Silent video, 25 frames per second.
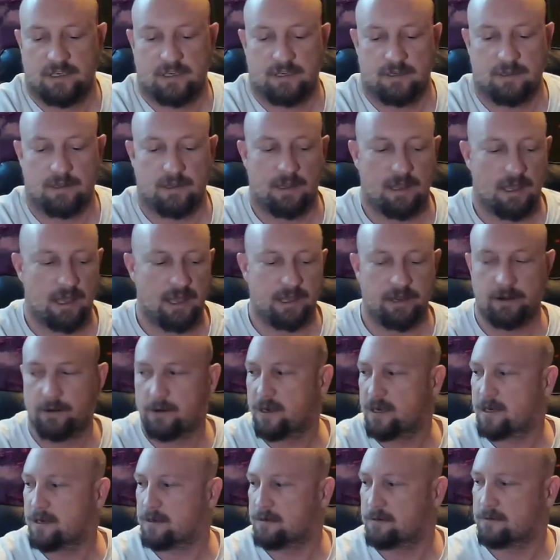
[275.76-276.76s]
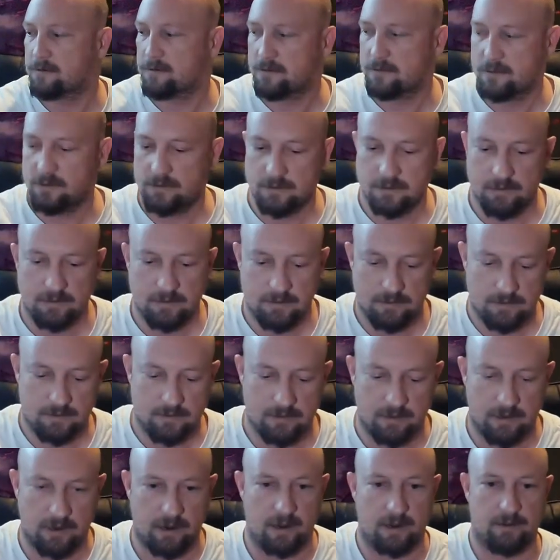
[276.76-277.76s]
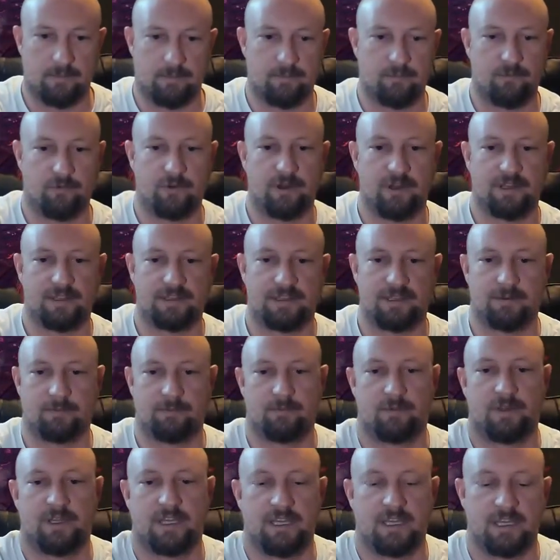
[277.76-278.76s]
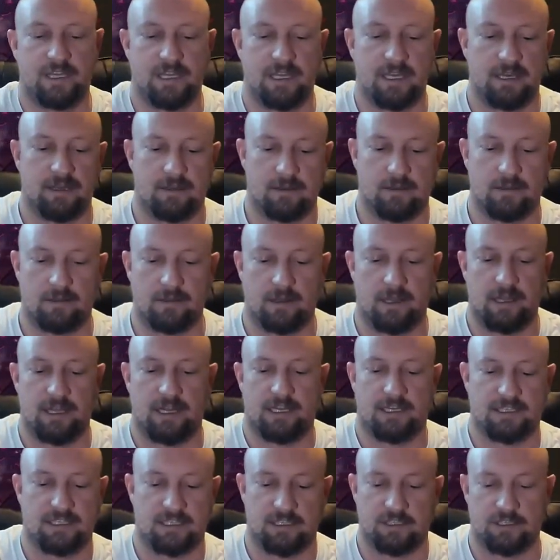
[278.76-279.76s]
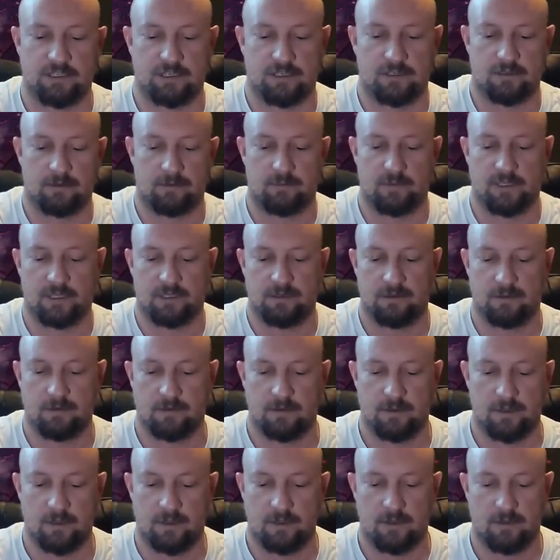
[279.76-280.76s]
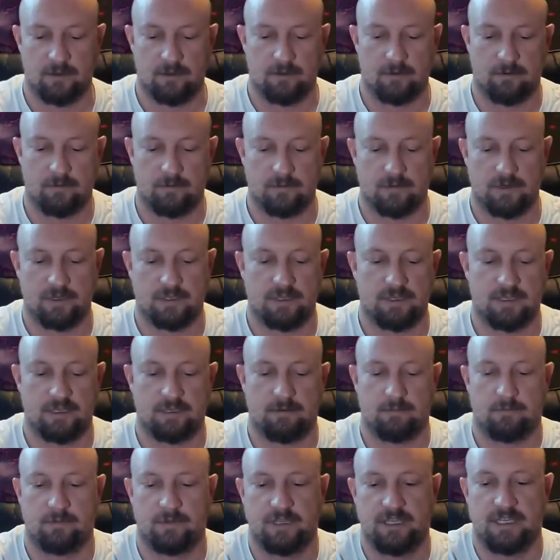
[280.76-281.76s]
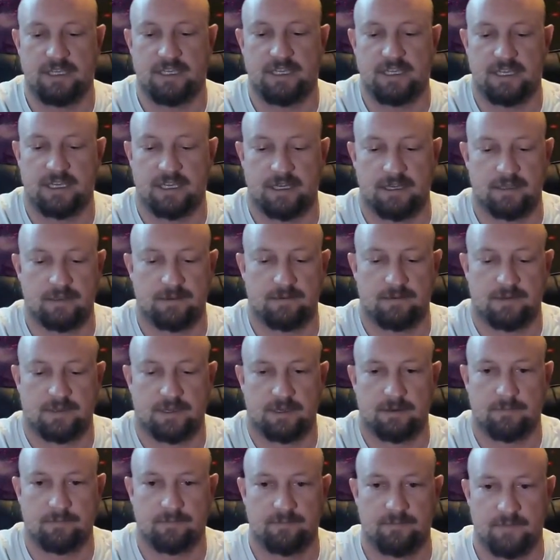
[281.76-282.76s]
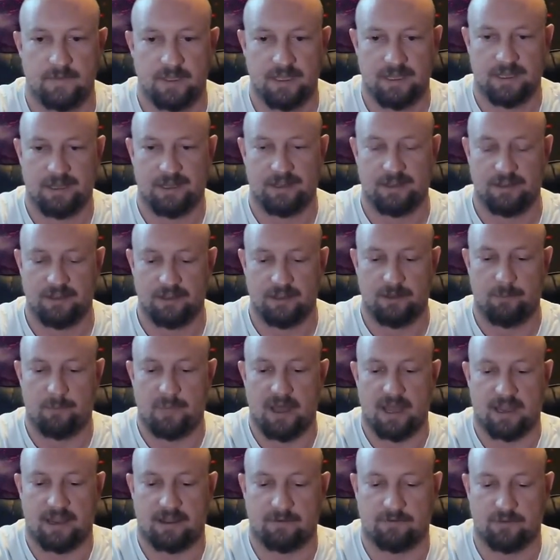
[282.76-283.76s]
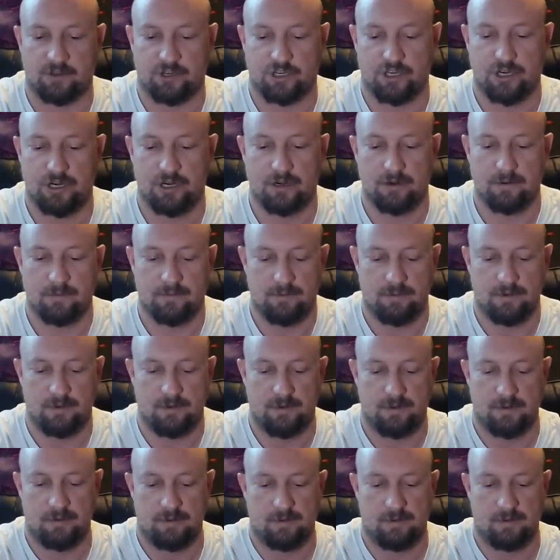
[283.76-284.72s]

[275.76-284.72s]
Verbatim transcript: Slide her out. All right. What did we get, ladies and gentlemen? What did we get? So, back of the shirt.